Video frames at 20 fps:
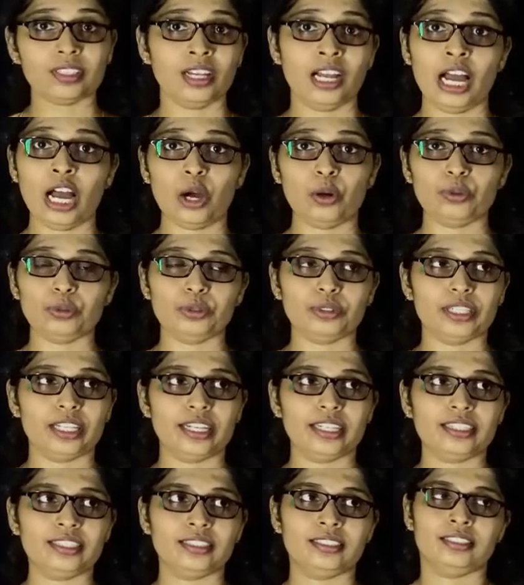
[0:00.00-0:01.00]
How to
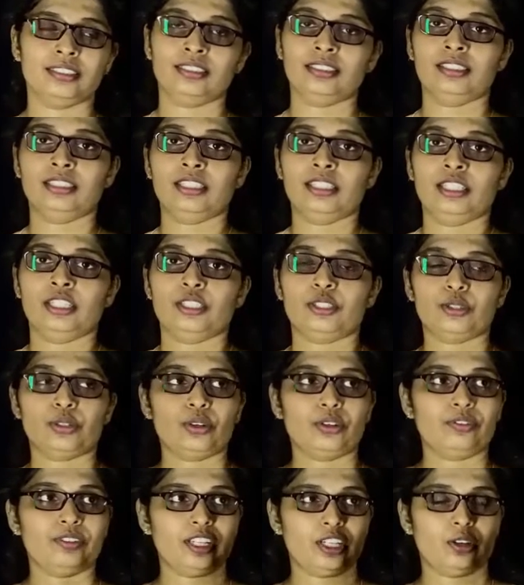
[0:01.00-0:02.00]
get?
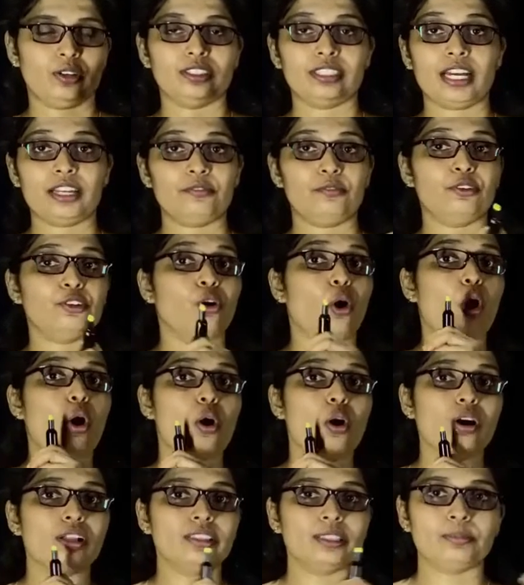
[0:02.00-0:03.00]
So we know that for
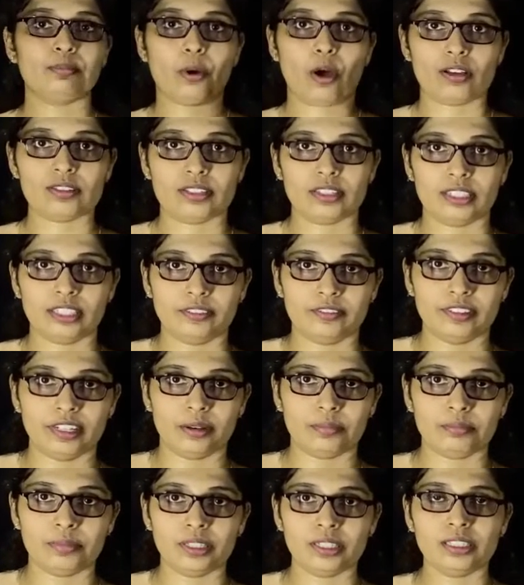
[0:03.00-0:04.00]
all the positive
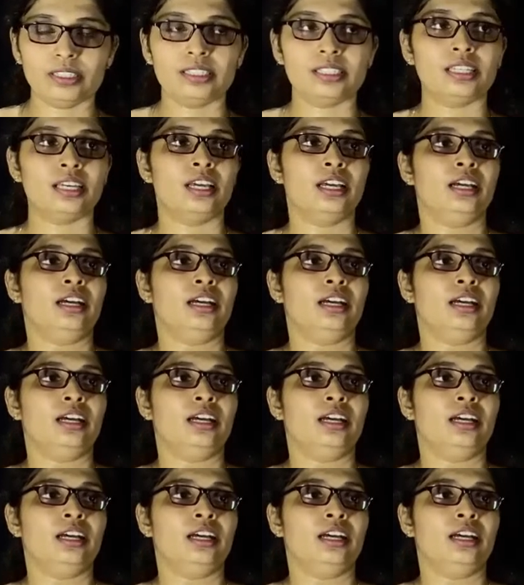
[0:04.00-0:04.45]
numbers,